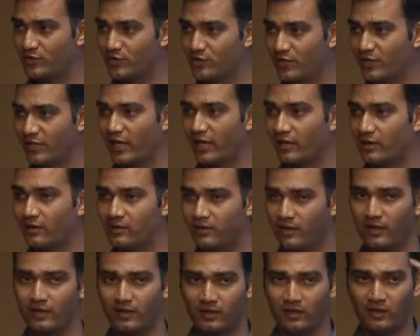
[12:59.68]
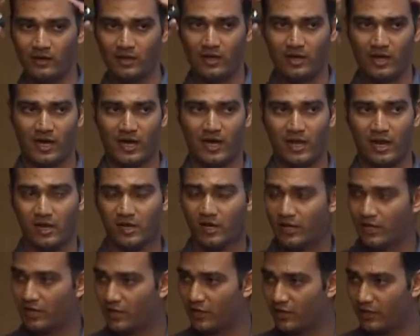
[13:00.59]
using that
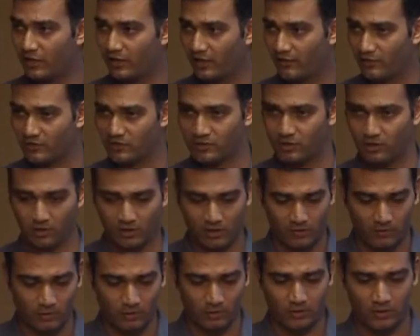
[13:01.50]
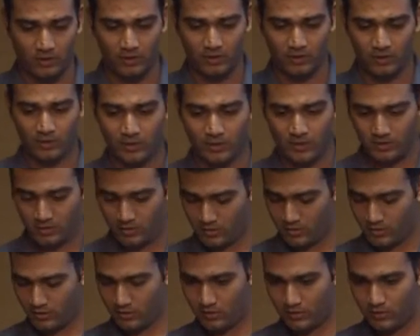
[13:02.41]
hierarchy tree that I was talking about.
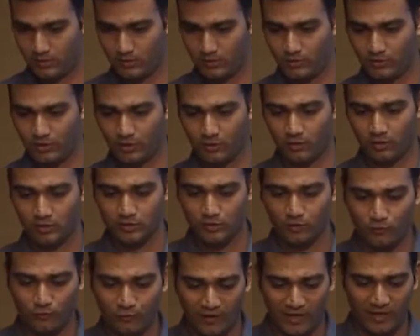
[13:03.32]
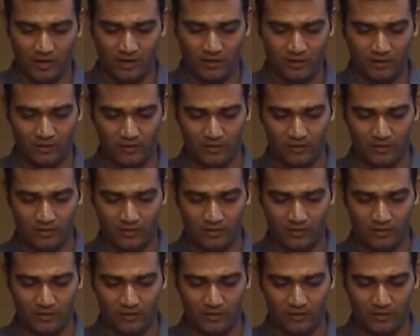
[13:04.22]
You can also find